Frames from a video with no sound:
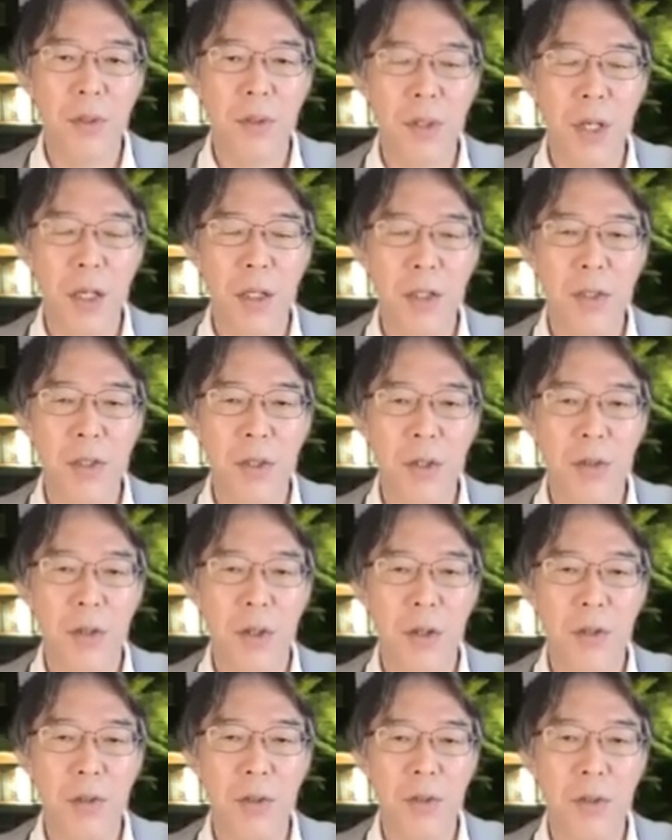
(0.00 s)

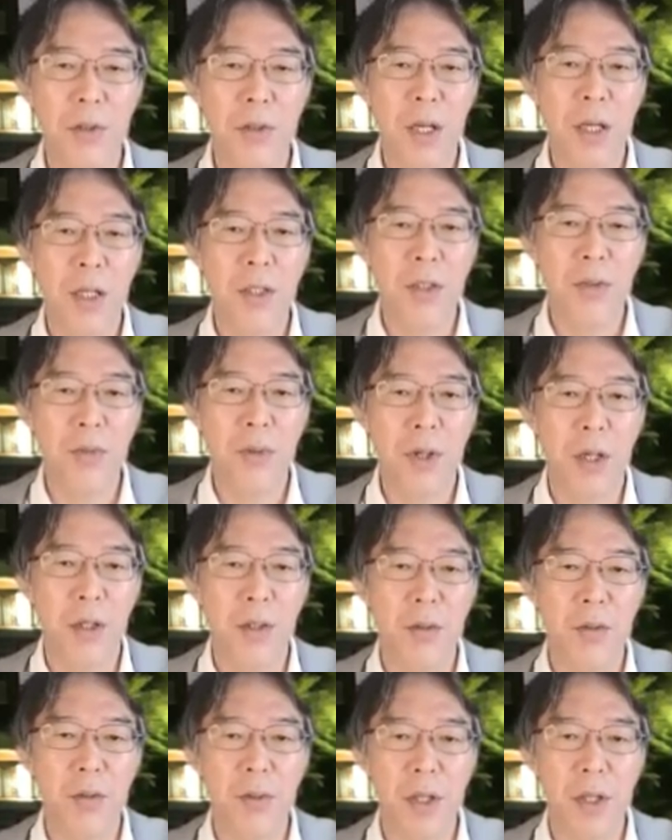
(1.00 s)
H0 to H1
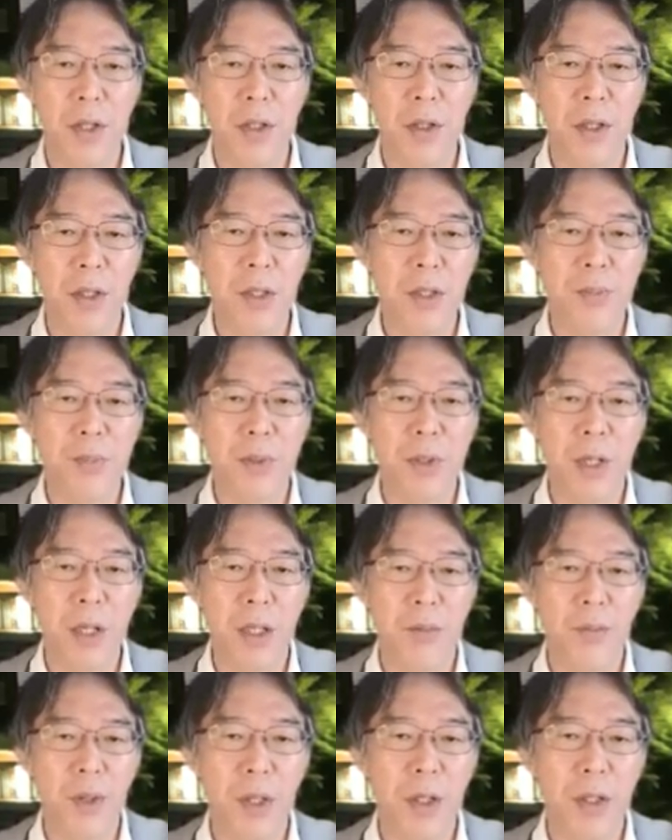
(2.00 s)
within this
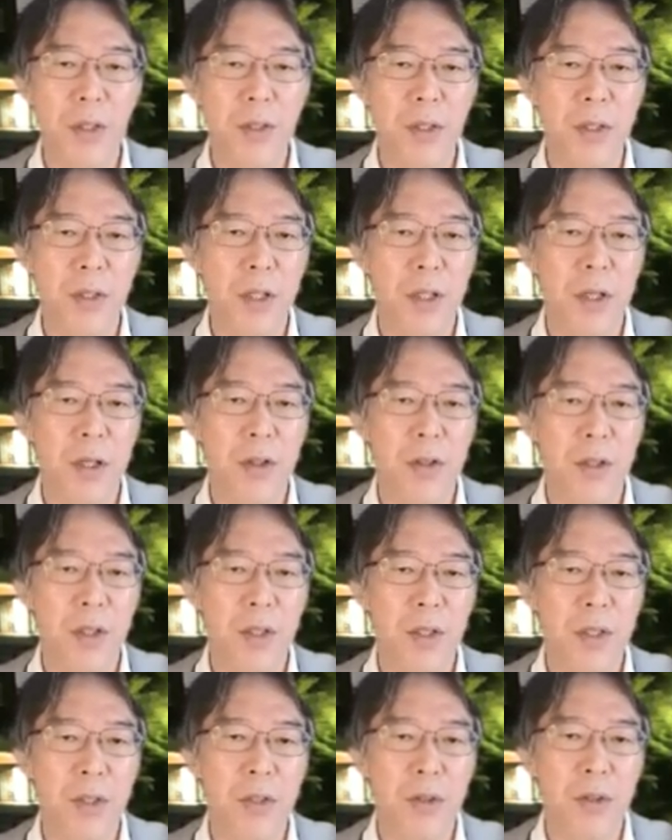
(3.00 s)
plane because here is
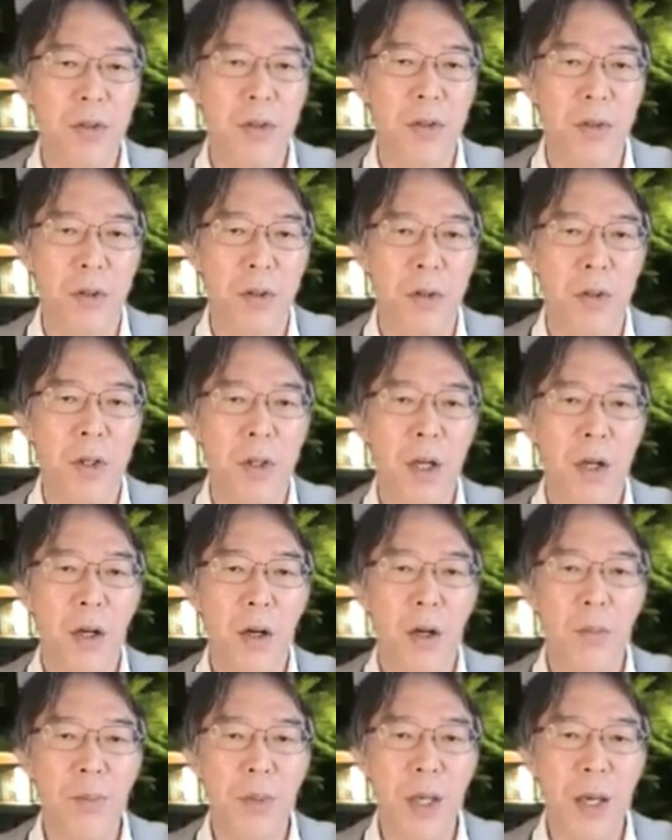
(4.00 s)
a circle
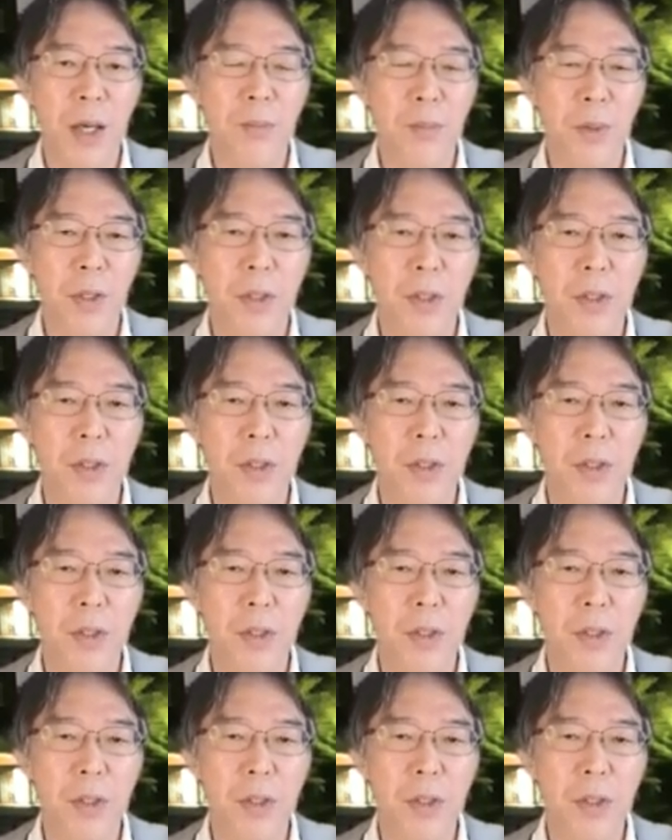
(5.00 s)
of gapless